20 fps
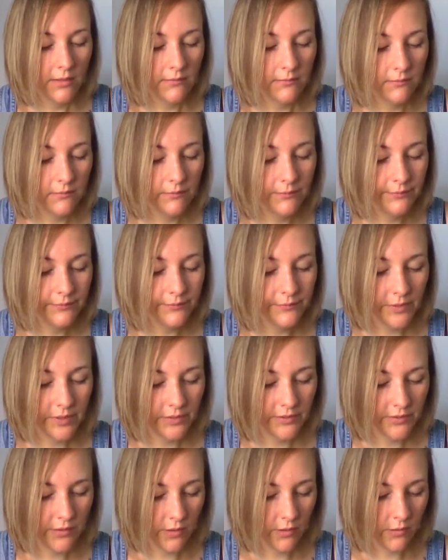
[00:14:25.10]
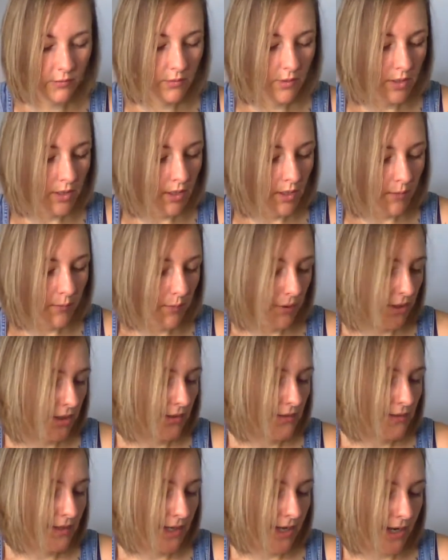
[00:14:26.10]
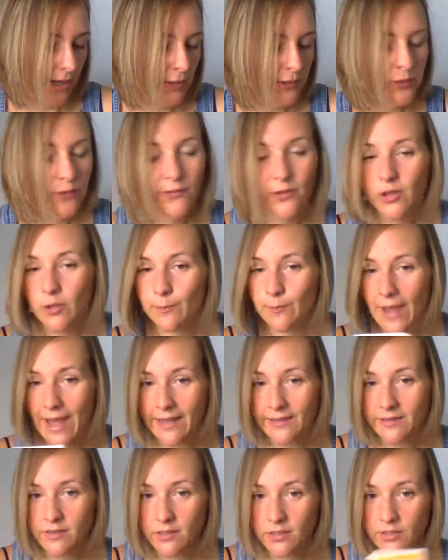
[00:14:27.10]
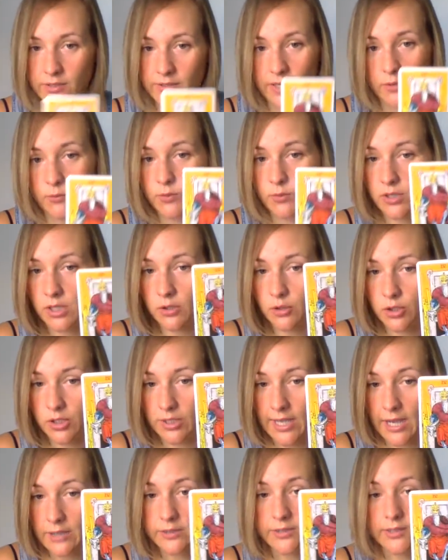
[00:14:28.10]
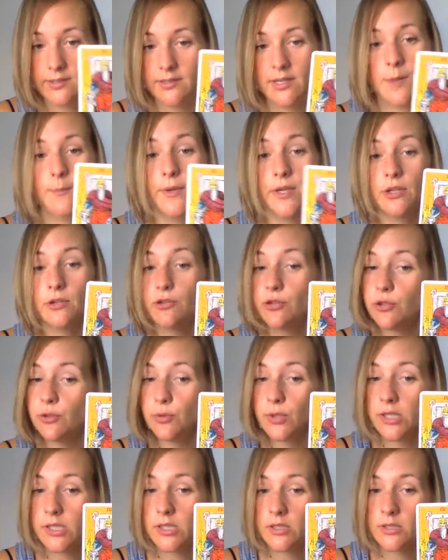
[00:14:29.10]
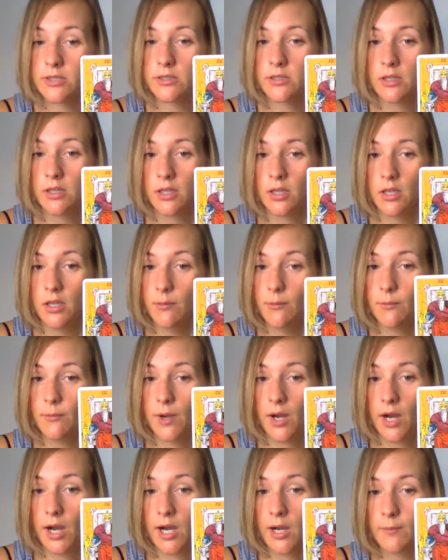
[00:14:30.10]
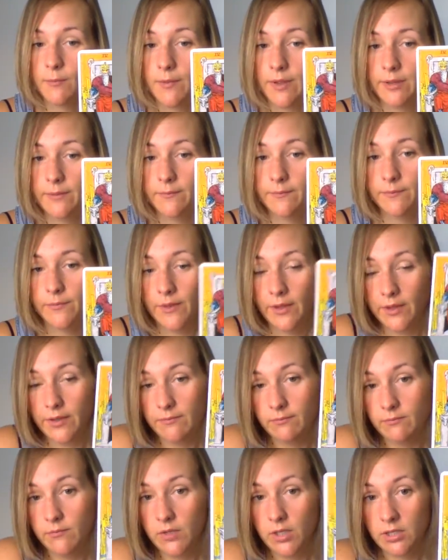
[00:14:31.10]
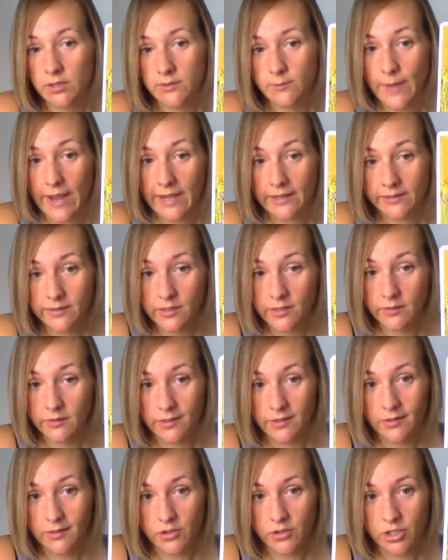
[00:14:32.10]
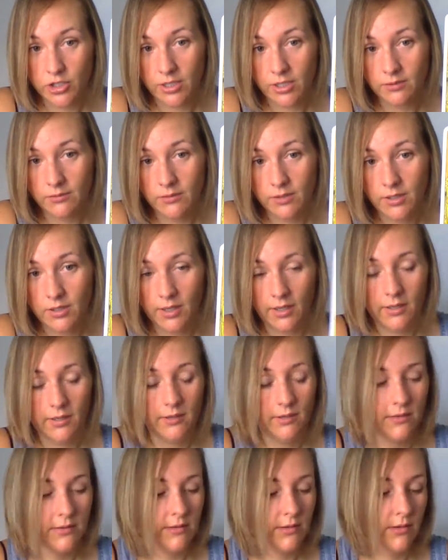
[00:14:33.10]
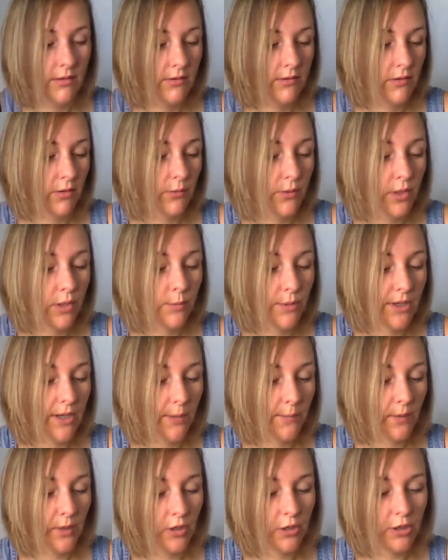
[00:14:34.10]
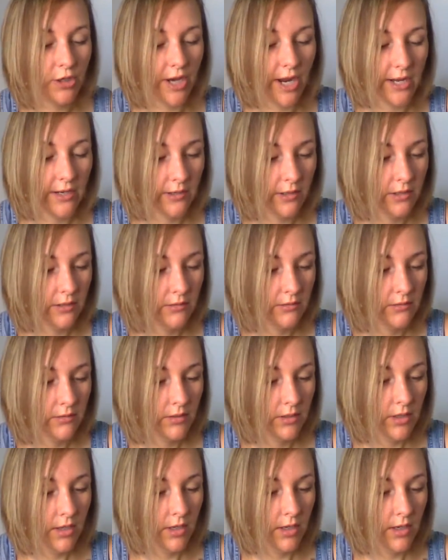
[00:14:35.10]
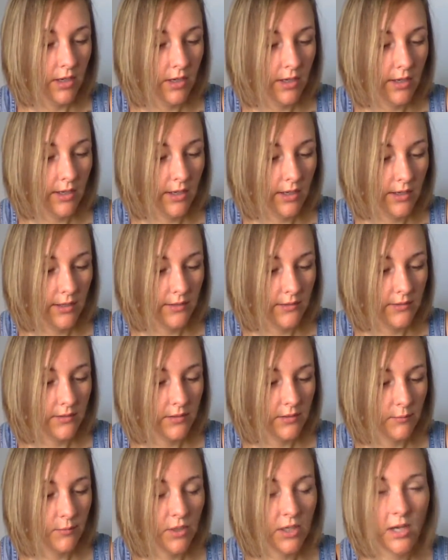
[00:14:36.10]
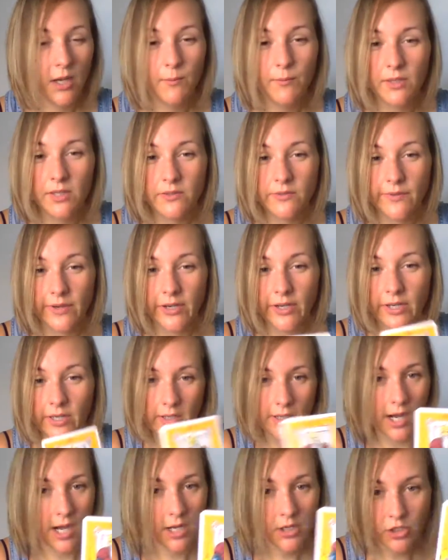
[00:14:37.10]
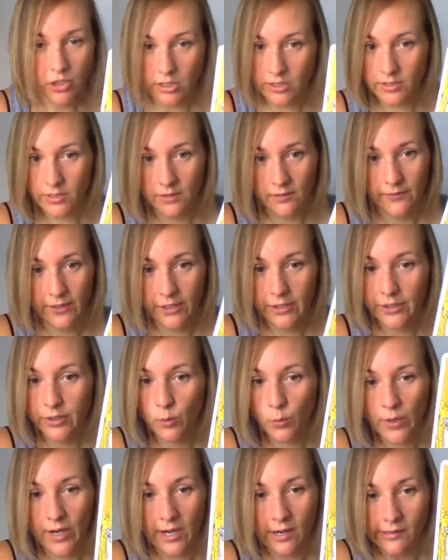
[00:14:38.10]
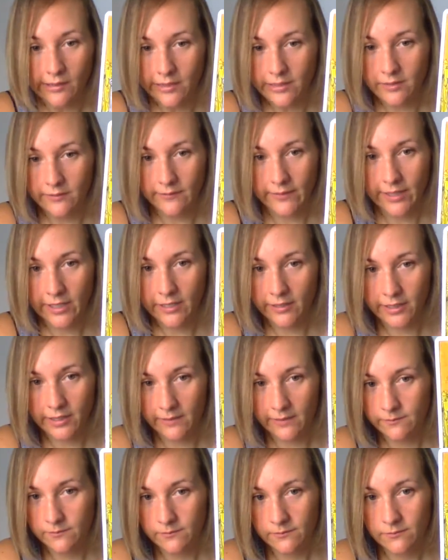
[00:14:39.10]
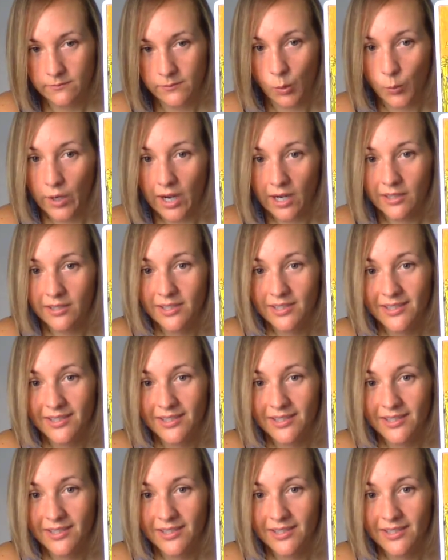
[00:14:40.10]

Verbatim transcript: And so, but he's, I also feel the masculine is like really learning how to step into his, um, the, his masculine energy and to really become the creator and become, he's very conscious. He's very aware. He's very aware.